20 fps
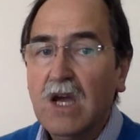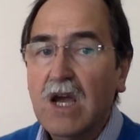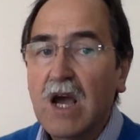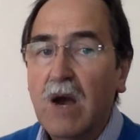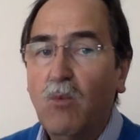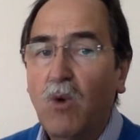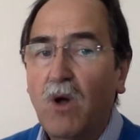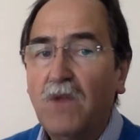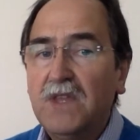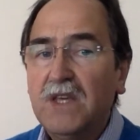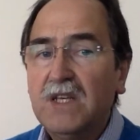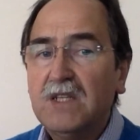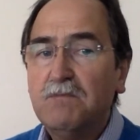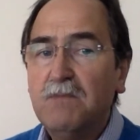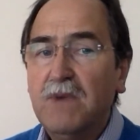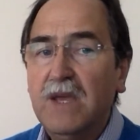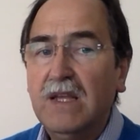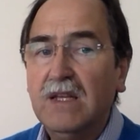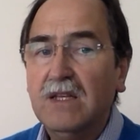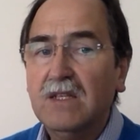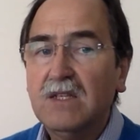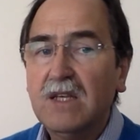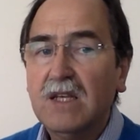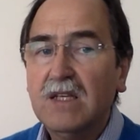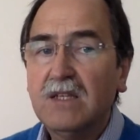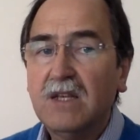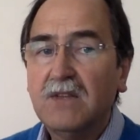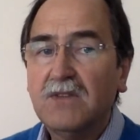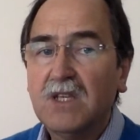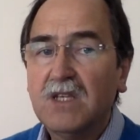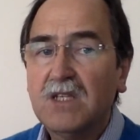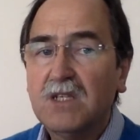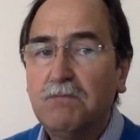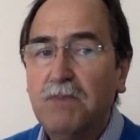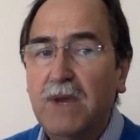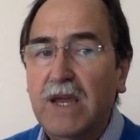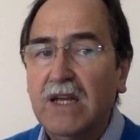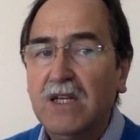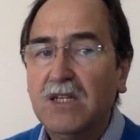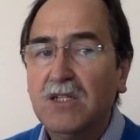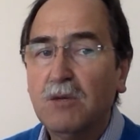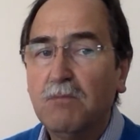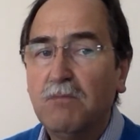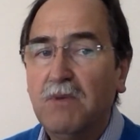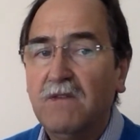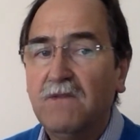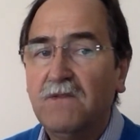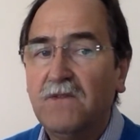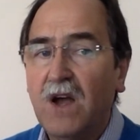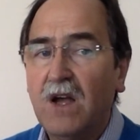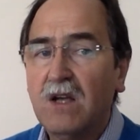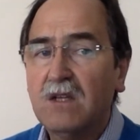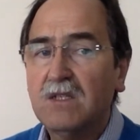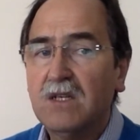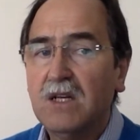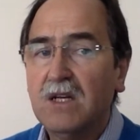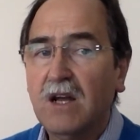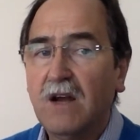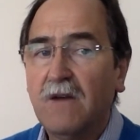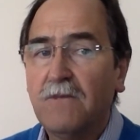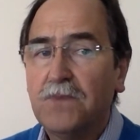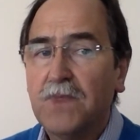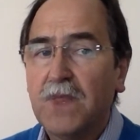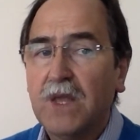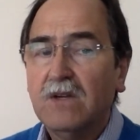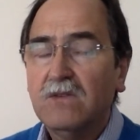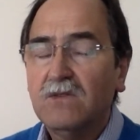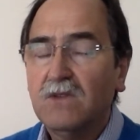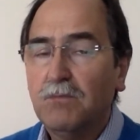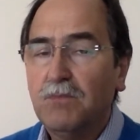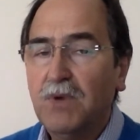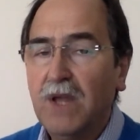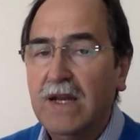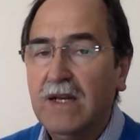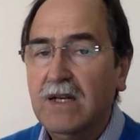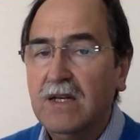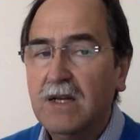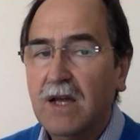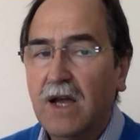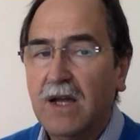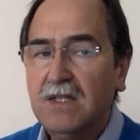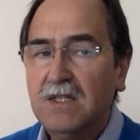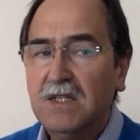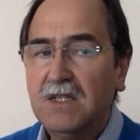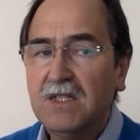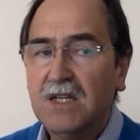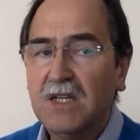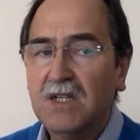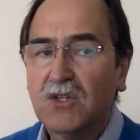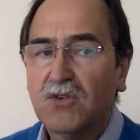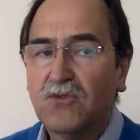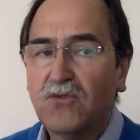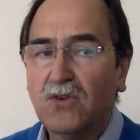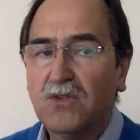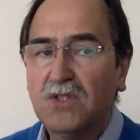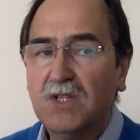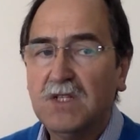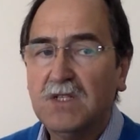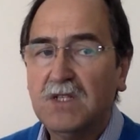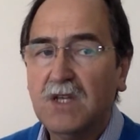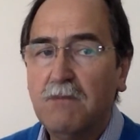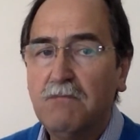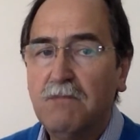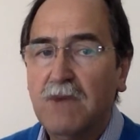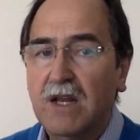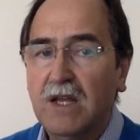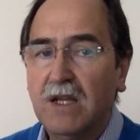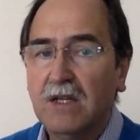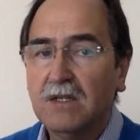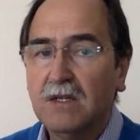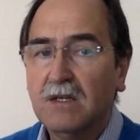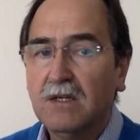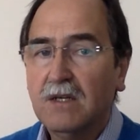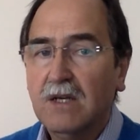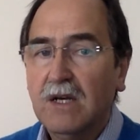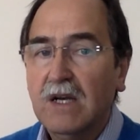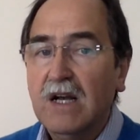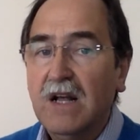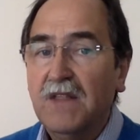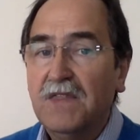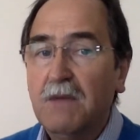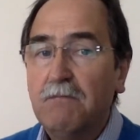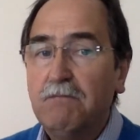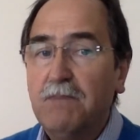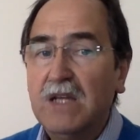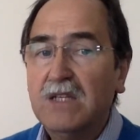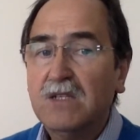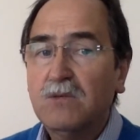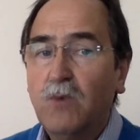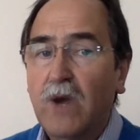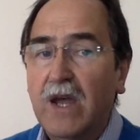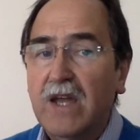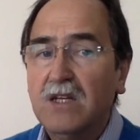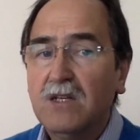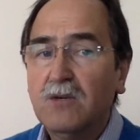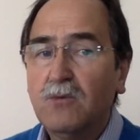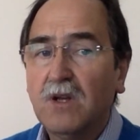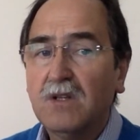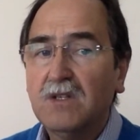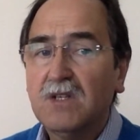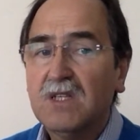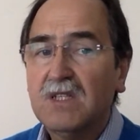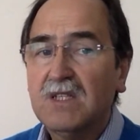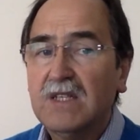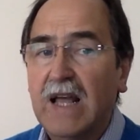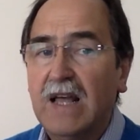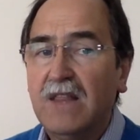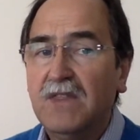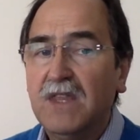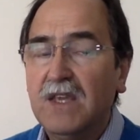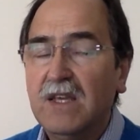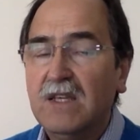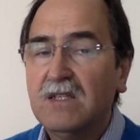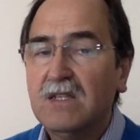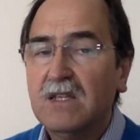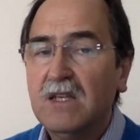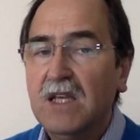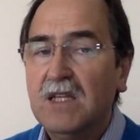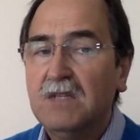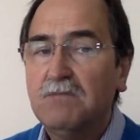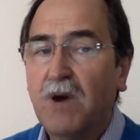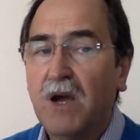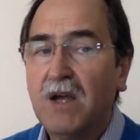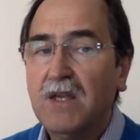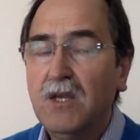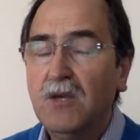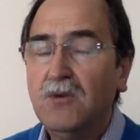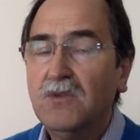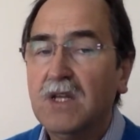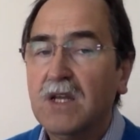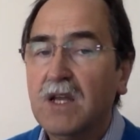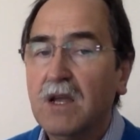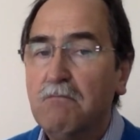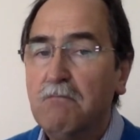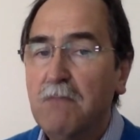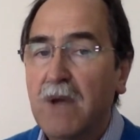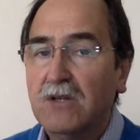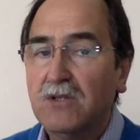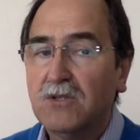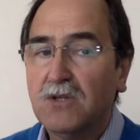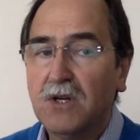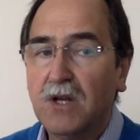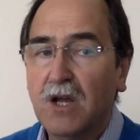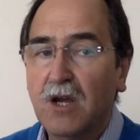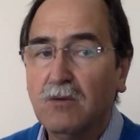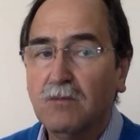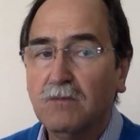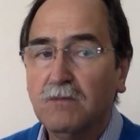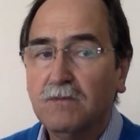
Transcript: And what this means is that the speed should be fast enough to play 96 crotchets a minute. And the best way to understand this is by using a metronome.